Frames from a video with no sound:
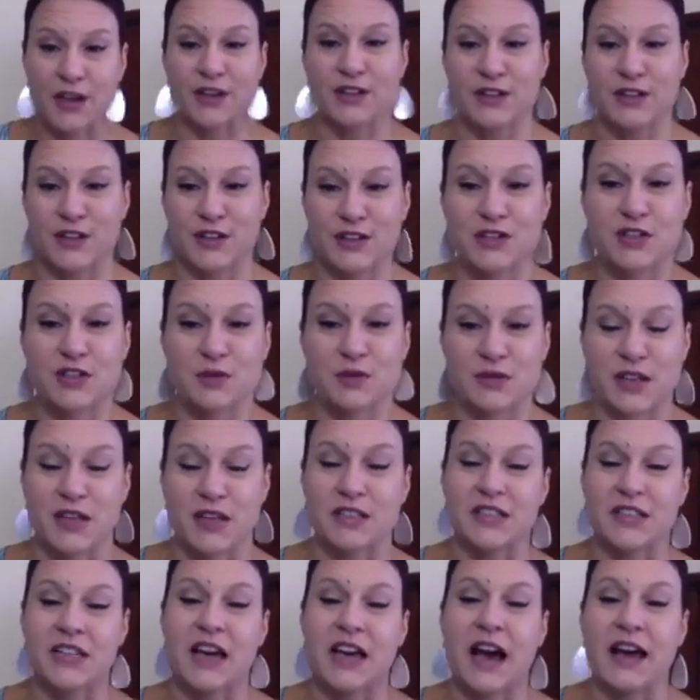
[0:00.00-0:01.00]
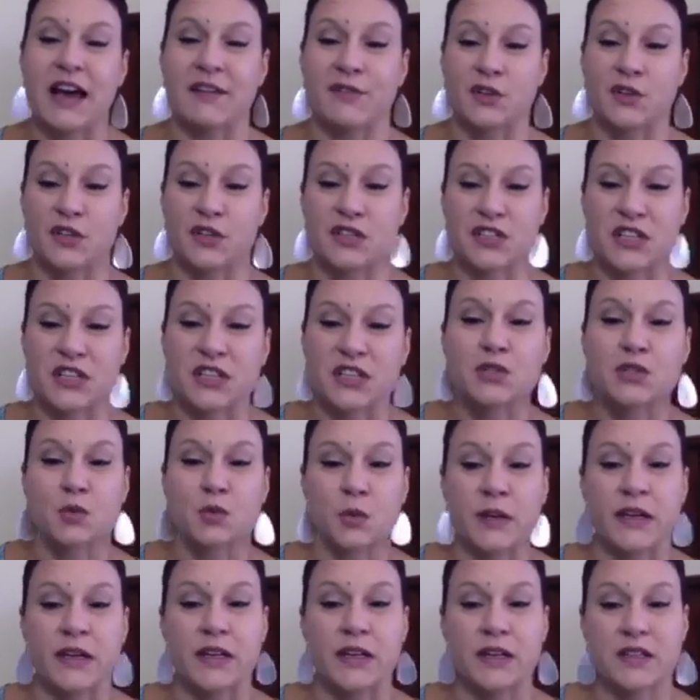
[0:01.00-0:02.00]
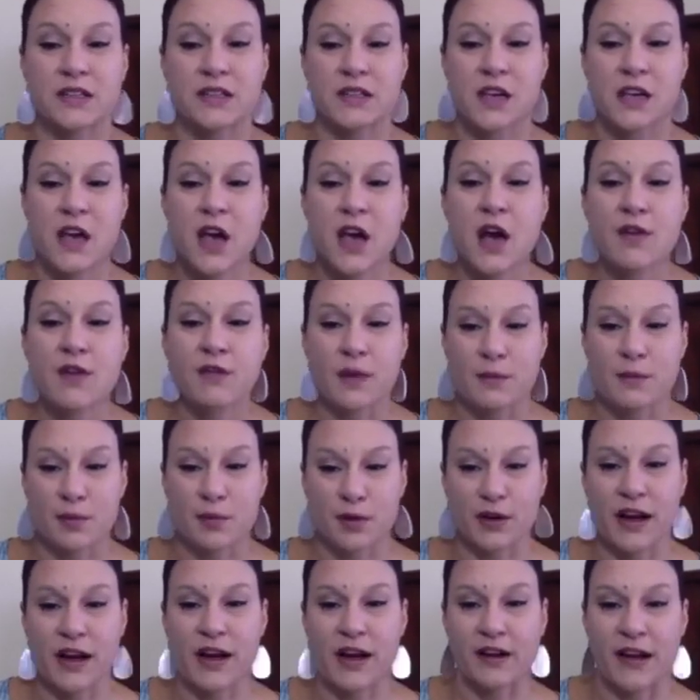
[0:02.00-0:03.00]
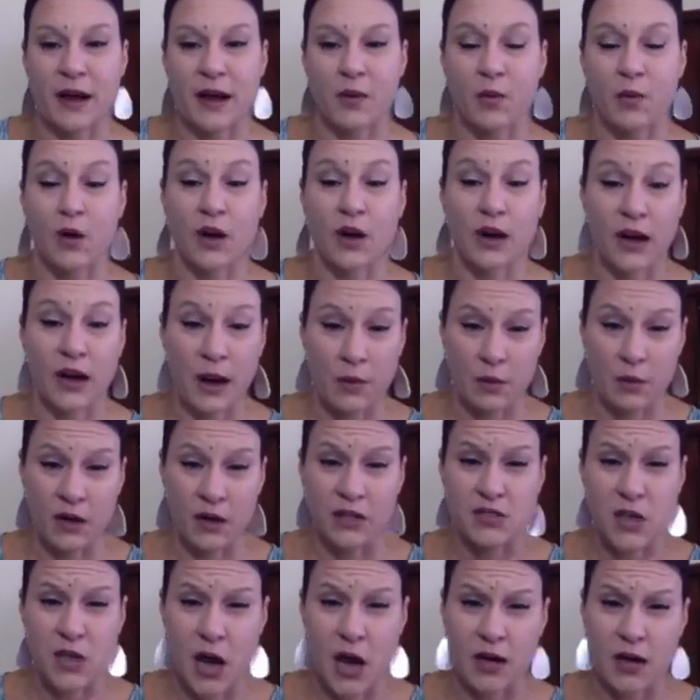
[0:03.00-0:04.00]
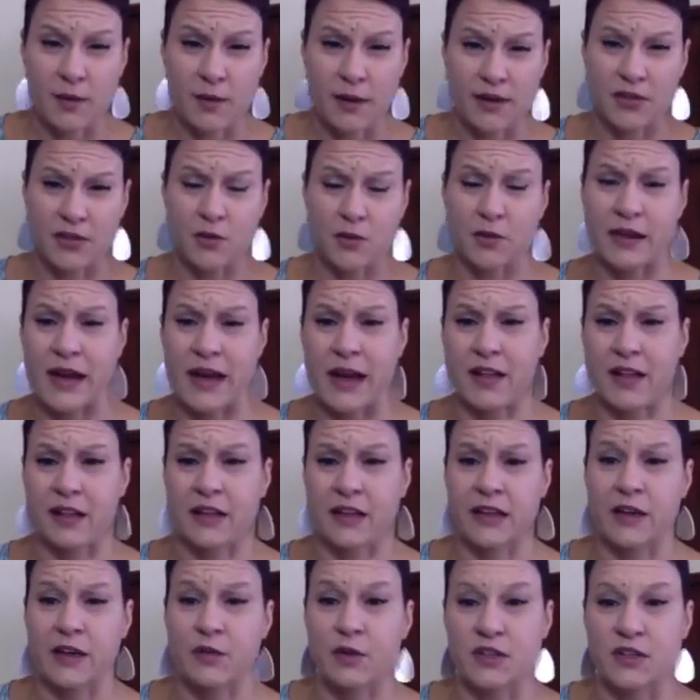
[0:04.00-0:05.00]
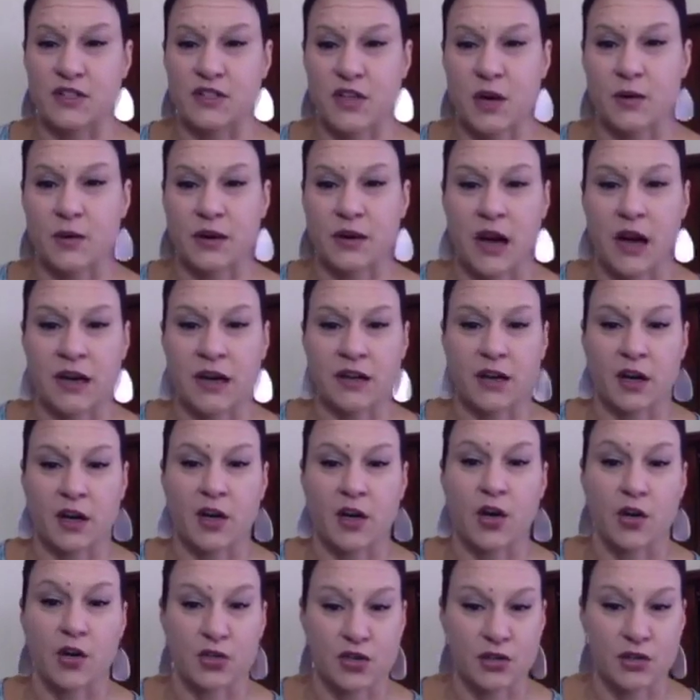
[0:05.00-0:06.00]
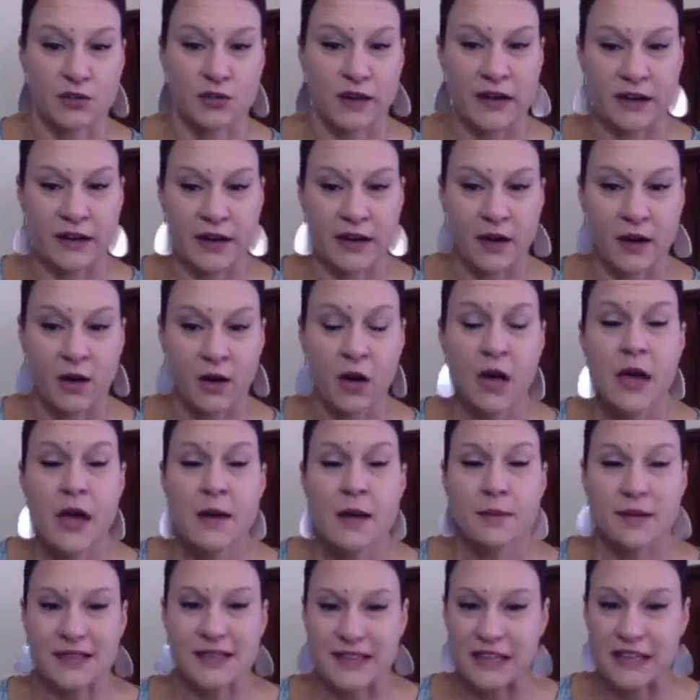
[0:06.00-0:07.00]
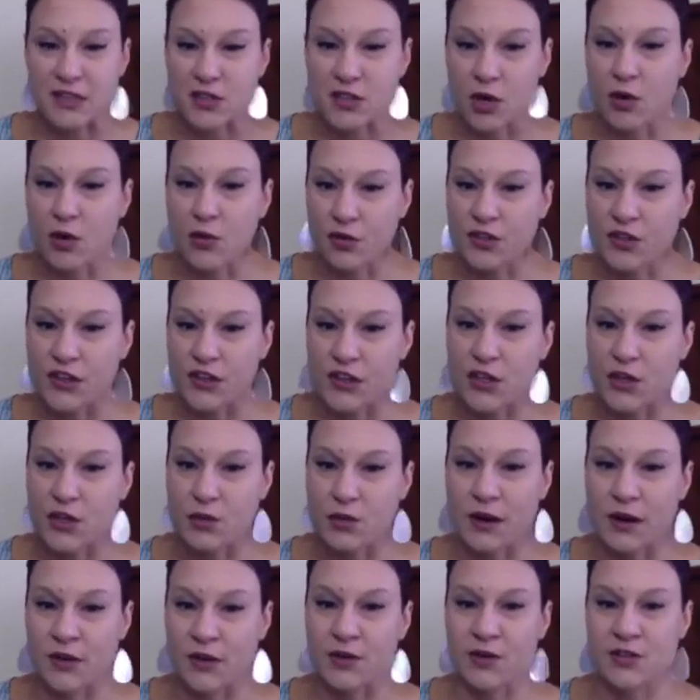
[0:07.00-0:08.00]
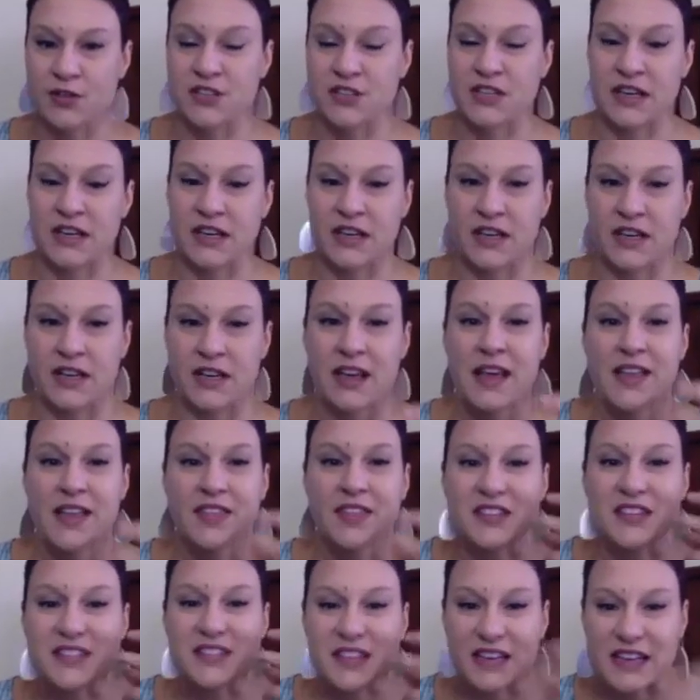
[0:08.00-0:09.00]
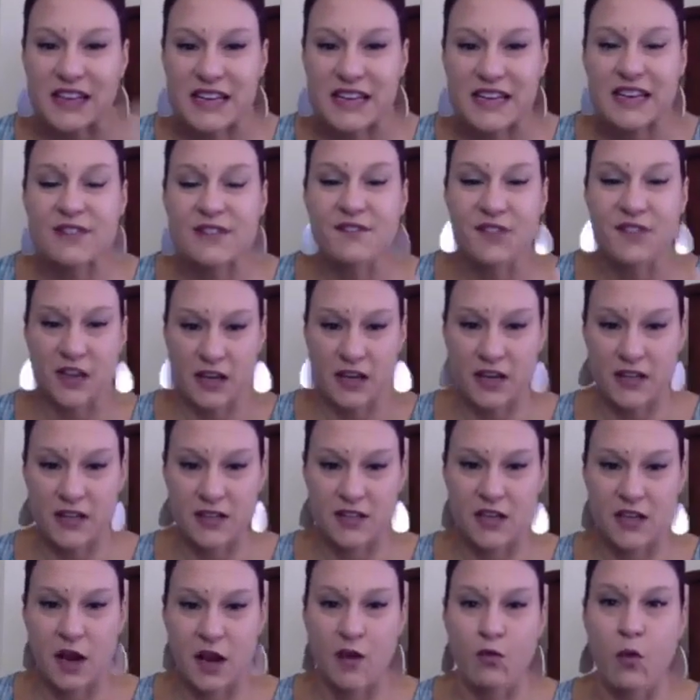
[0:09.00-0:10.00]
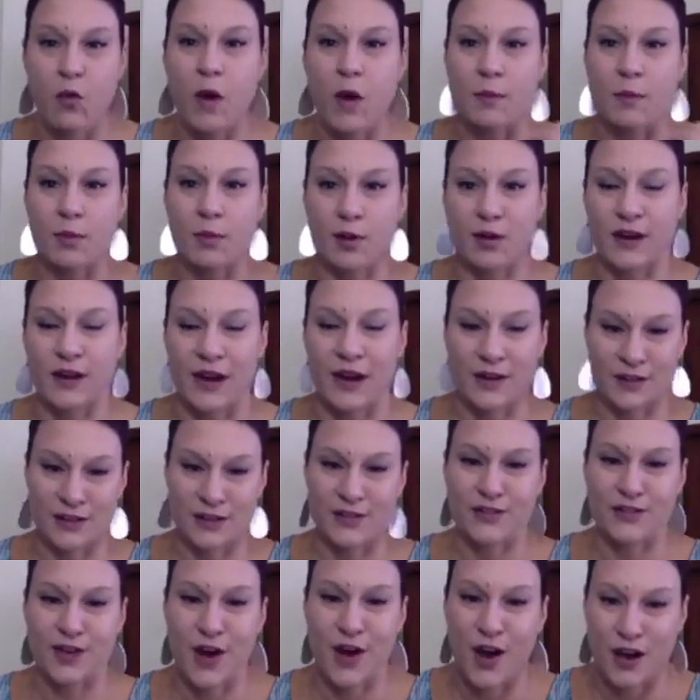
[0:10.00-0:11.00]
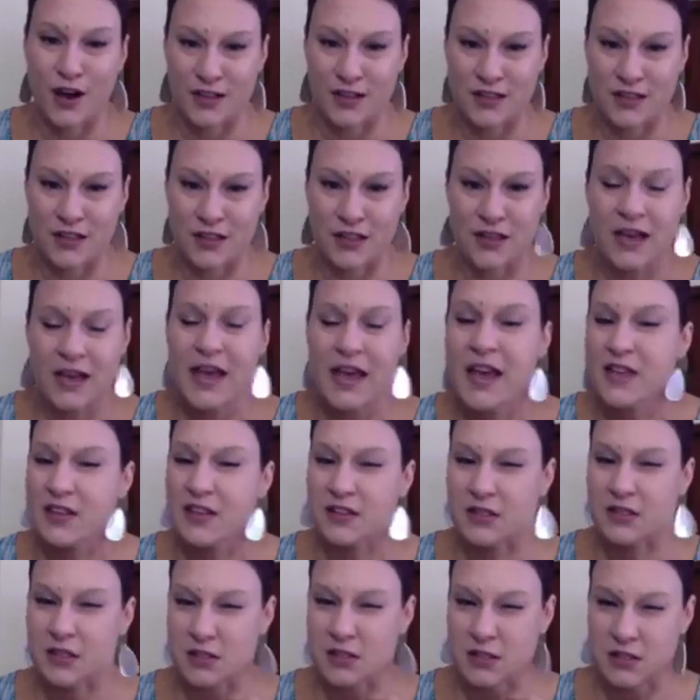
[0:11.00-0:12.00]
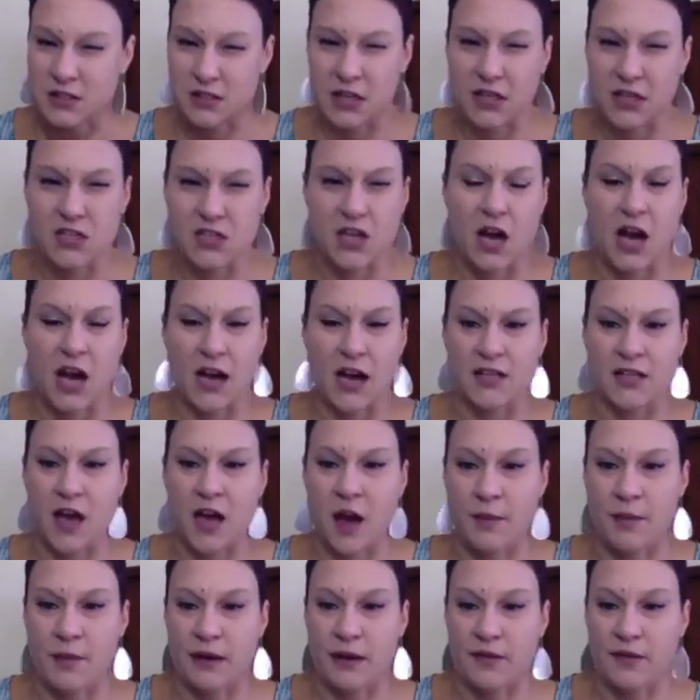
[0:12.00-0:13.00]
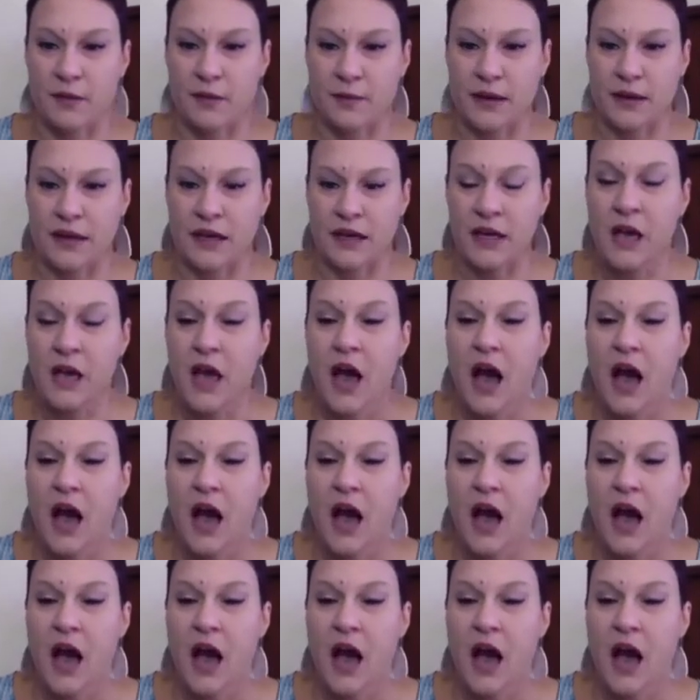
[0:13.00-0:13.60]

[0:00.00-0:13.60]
she was on DI for 6 weeks from burnout at work. I want to talk about the reality of what's going on in our culture right now, because I don't think you understand the significance of what burnout is causing. This is such a hot topic for me.